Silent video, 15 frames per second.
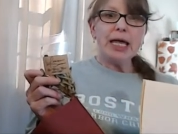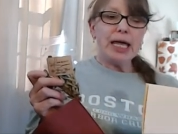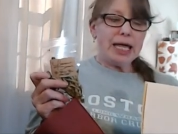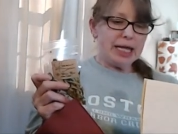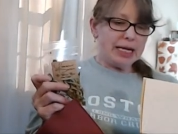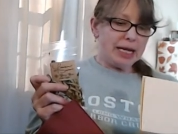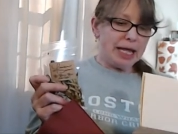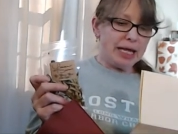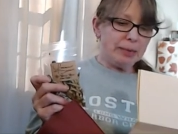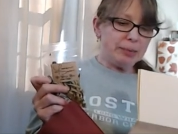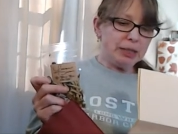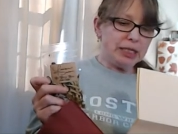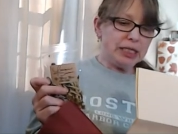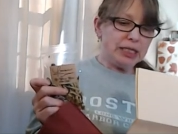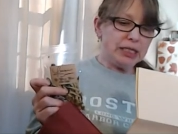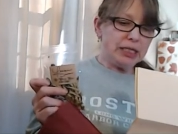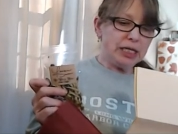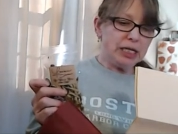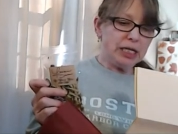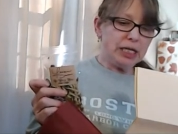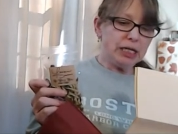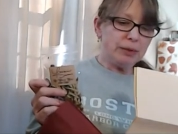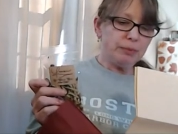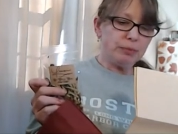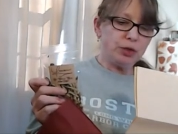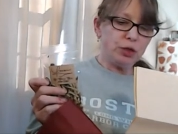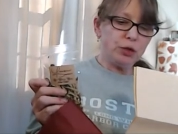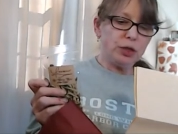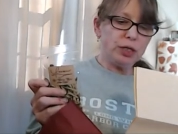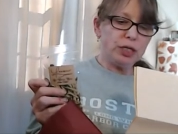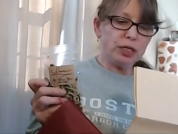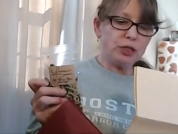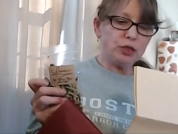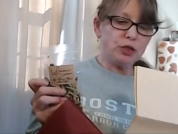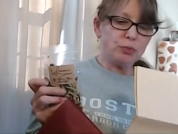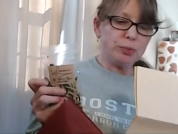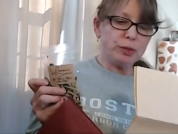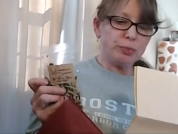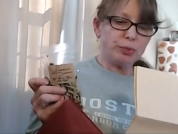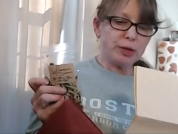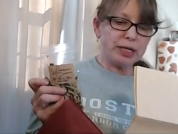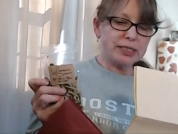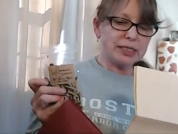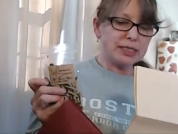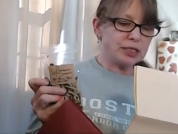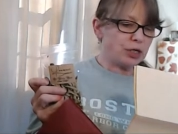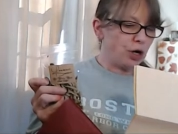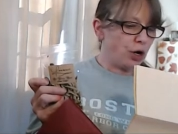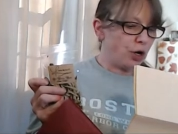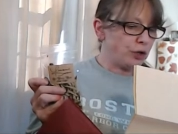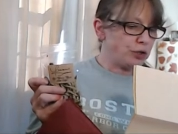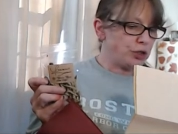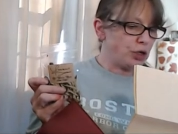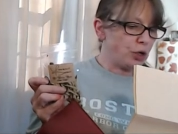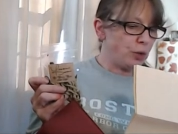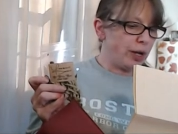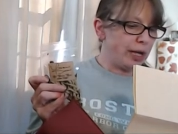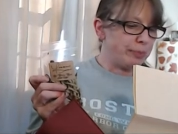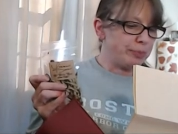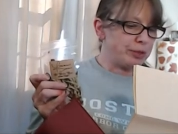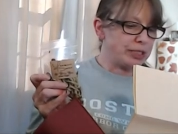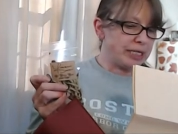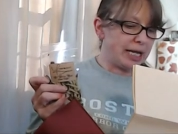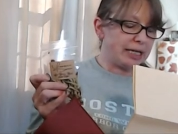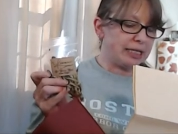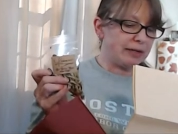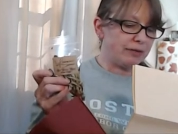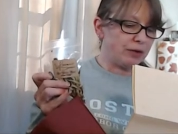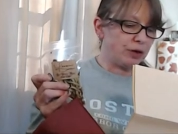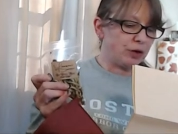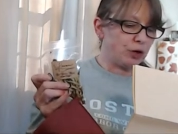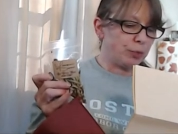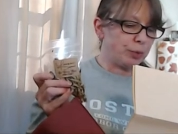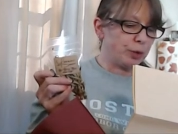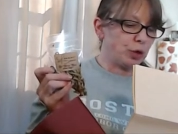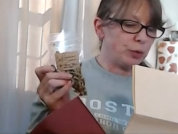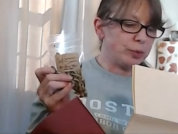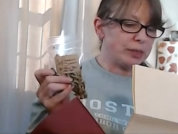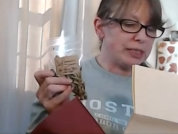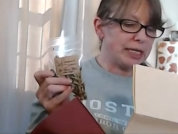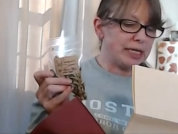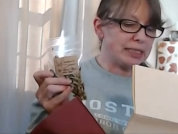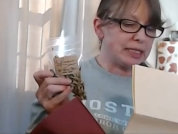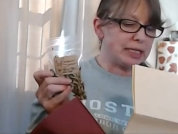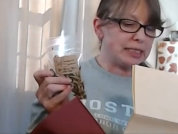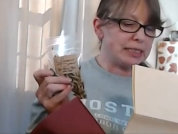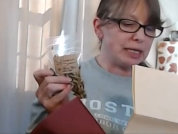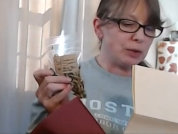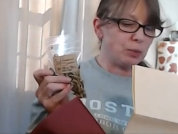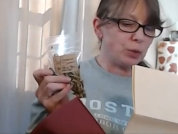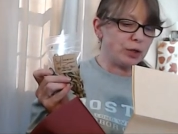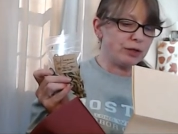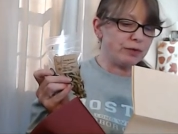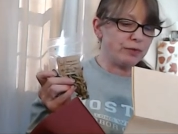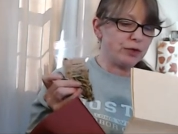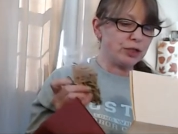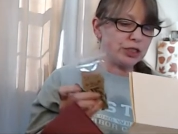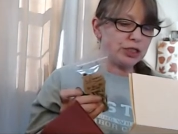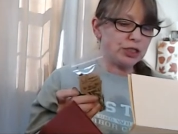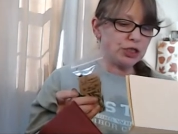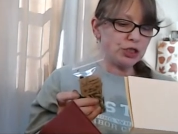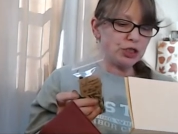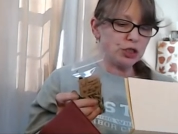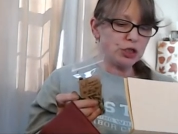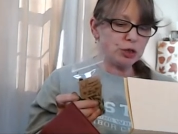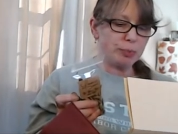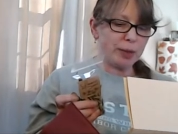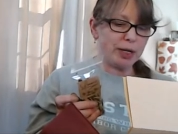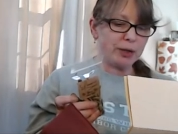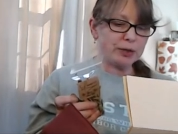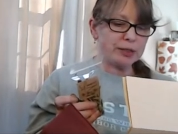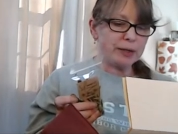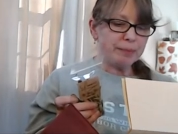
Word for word: enabling beauty to be present. Also, a protective herb. Yerba Santa is a wonderful addition to spells